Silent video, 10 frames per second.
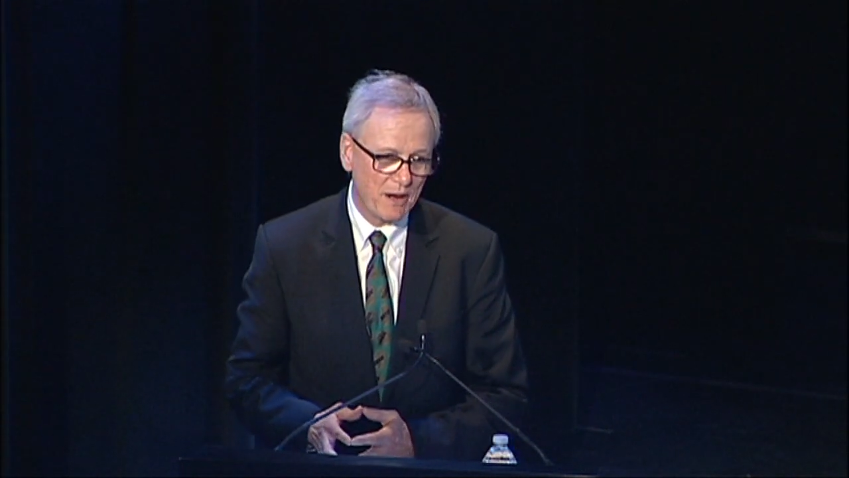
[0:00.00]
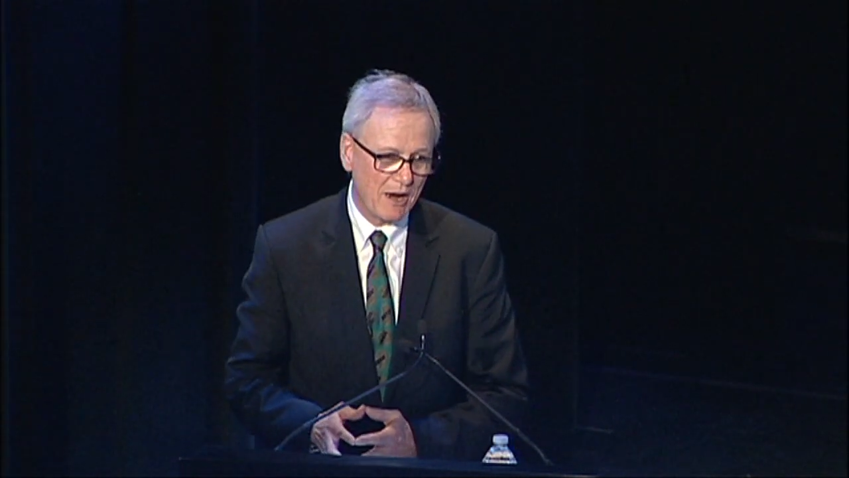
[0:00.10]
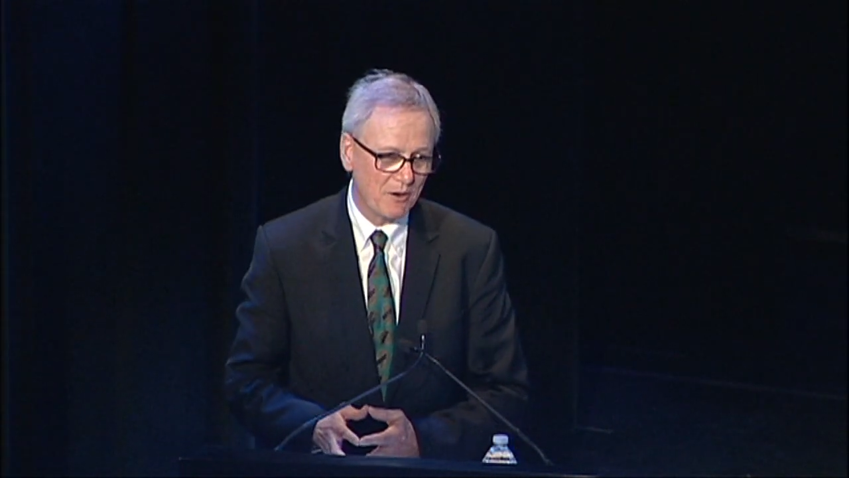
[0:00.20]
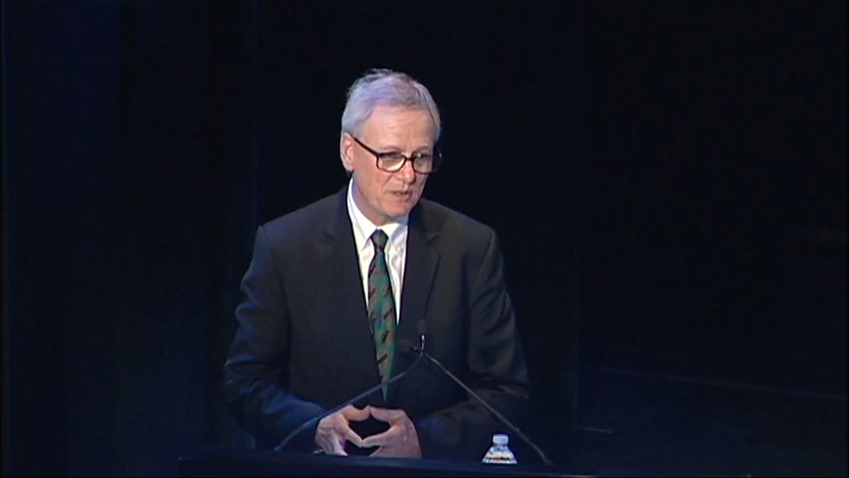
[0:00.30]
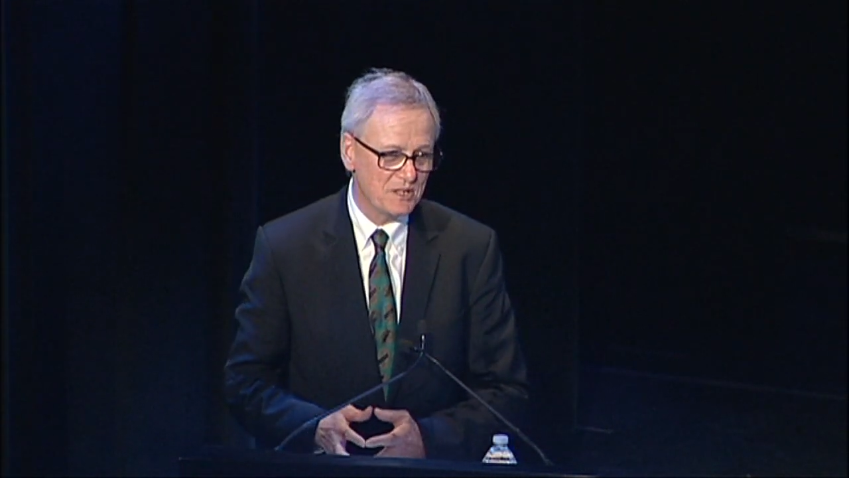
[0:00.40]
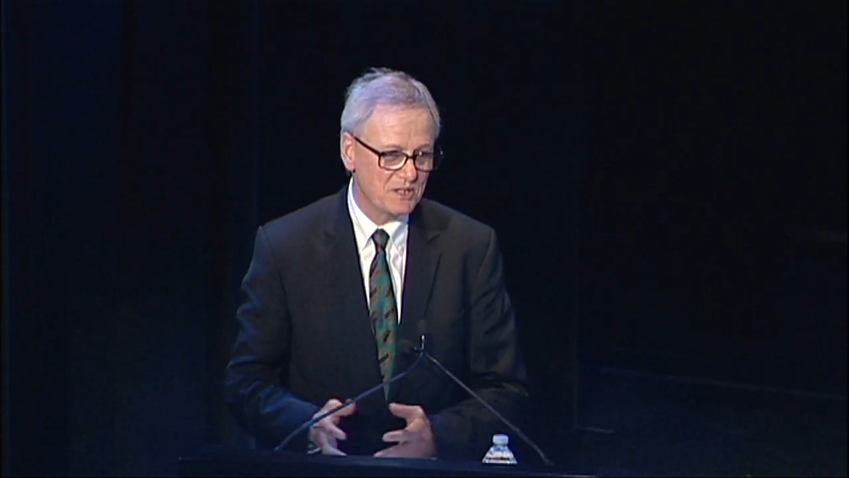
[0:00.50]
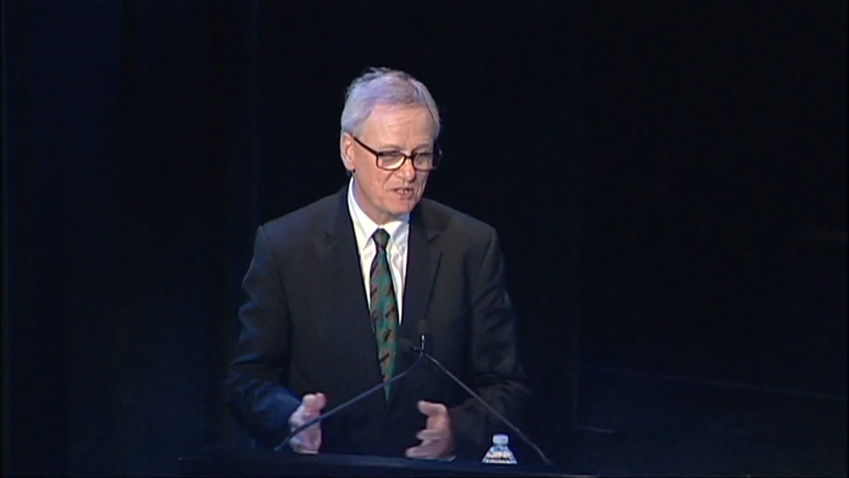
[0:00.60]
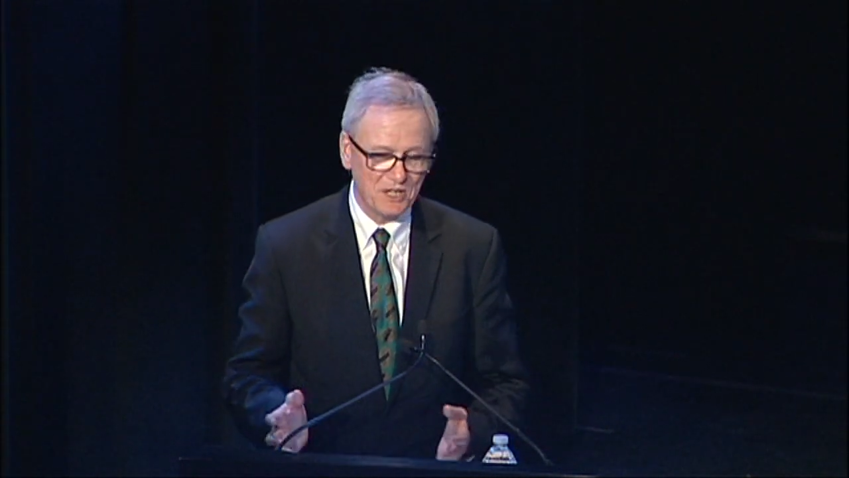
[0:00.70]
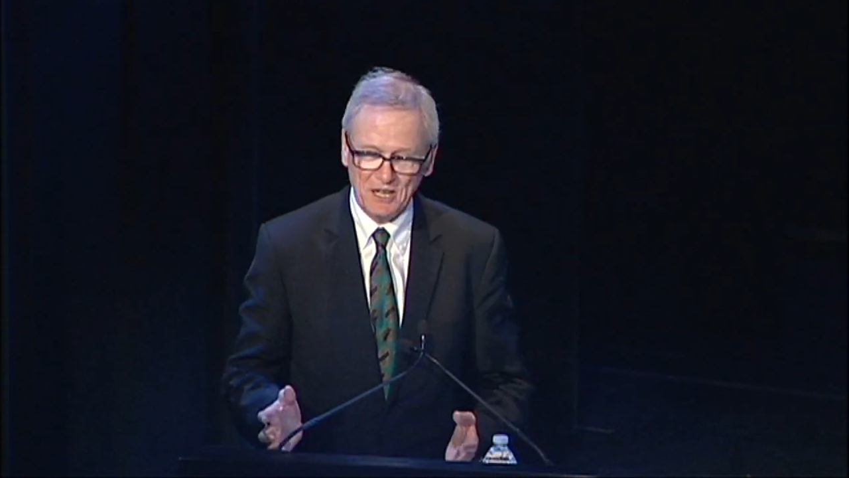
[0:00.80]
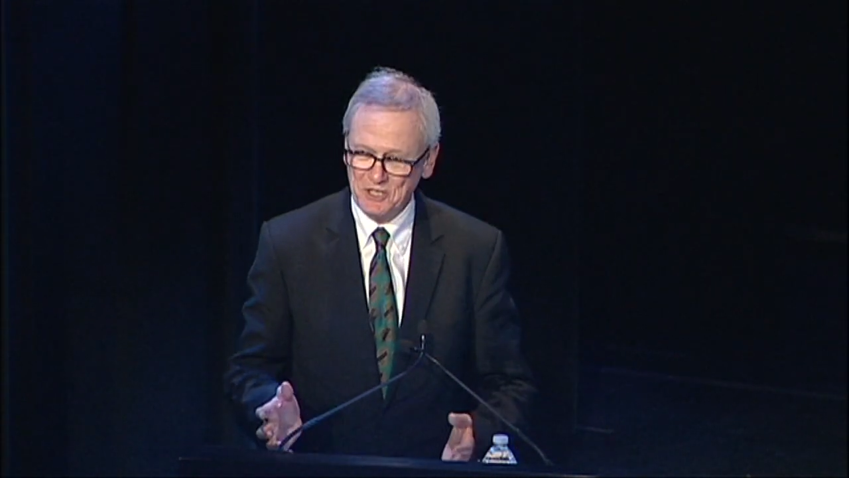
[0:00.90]
Power
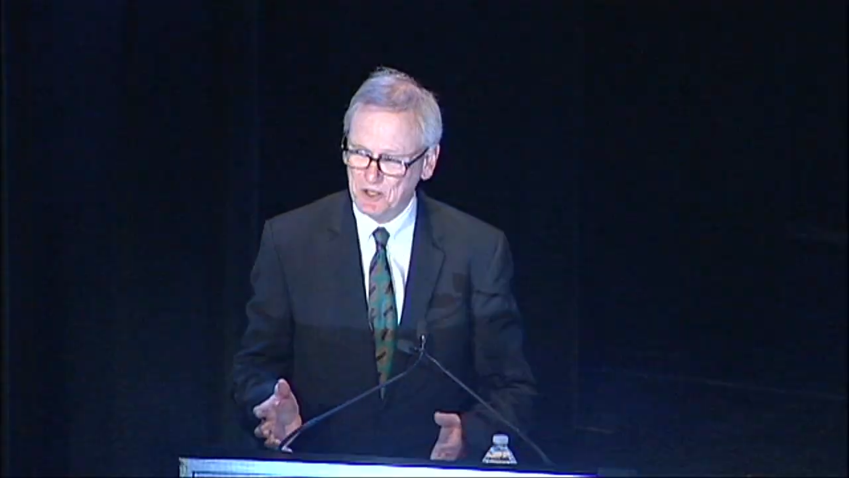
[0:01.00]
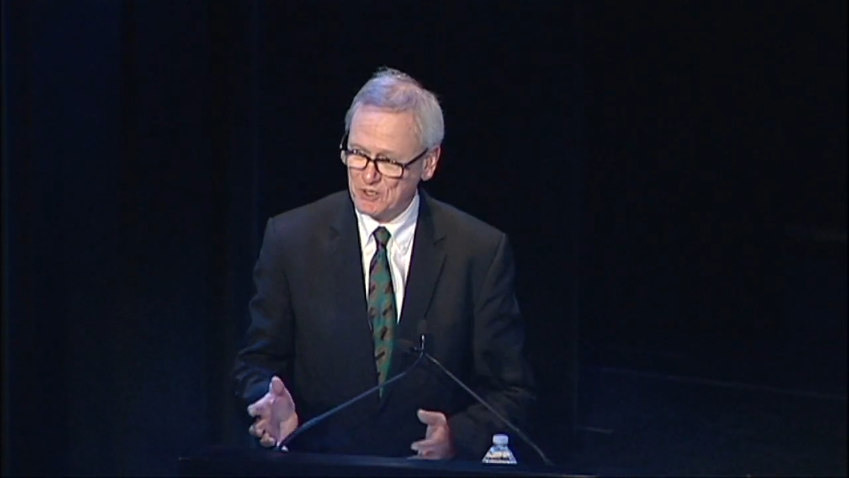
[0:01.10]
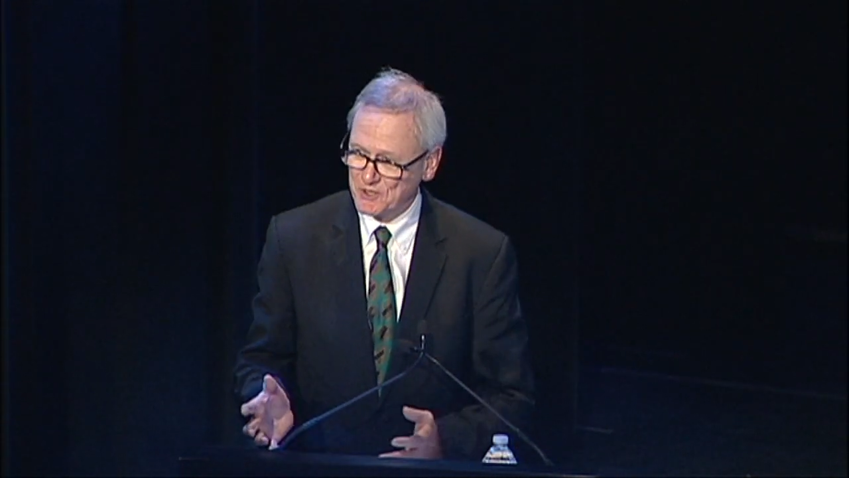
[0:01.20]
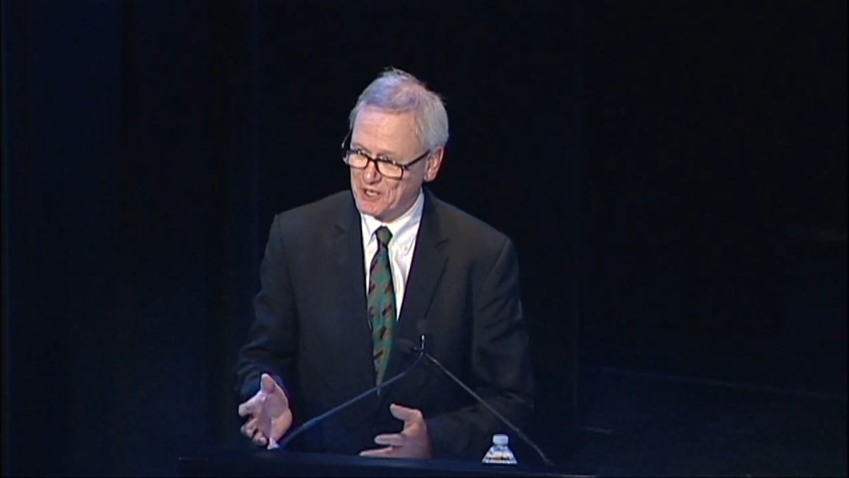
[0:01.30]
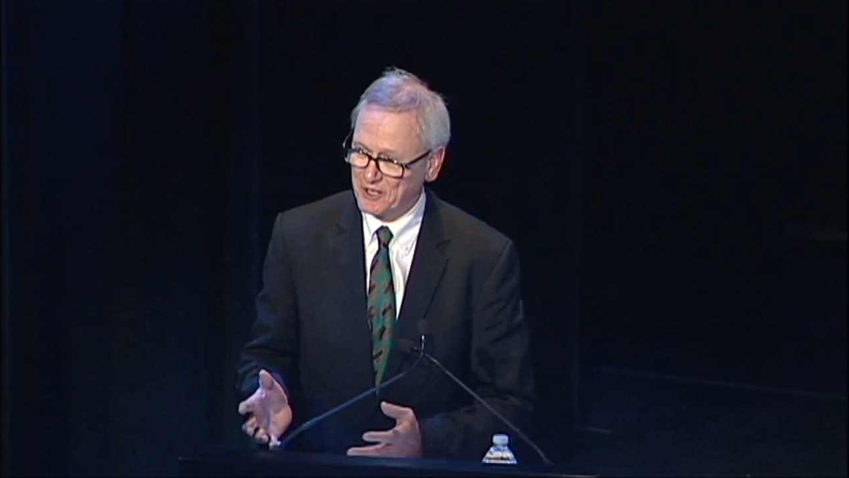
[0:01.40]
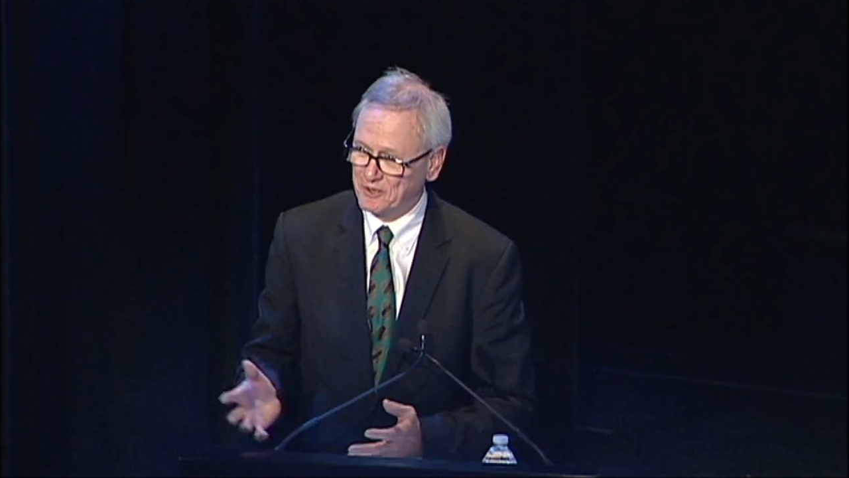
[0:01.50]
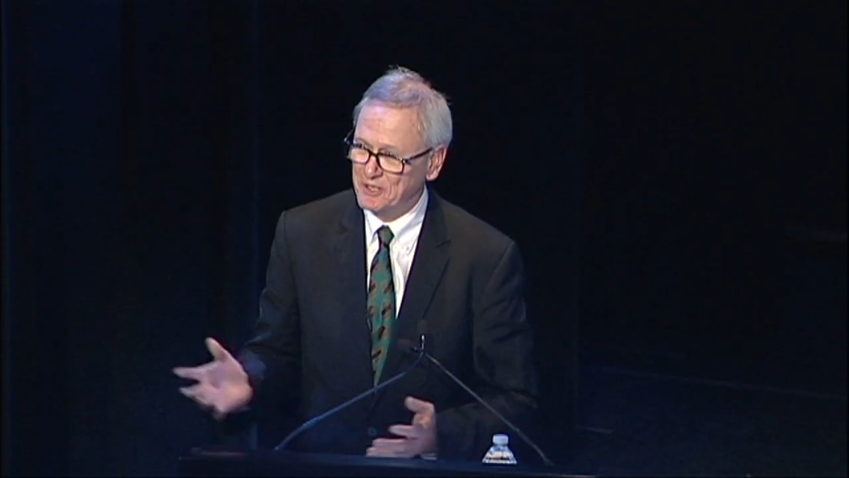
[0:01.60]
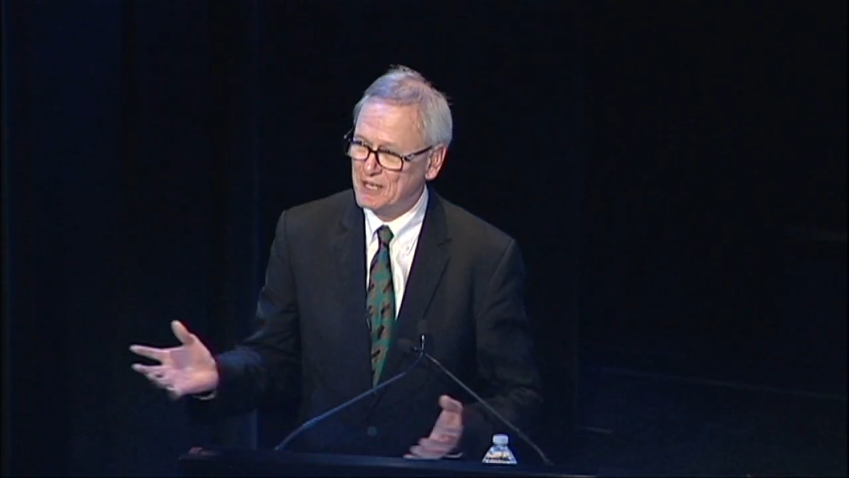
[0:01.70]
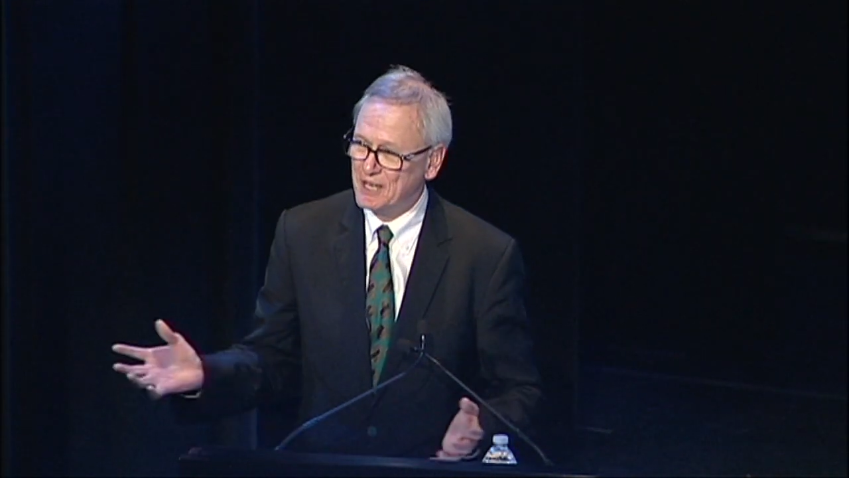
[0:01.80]
meeting 10 years ago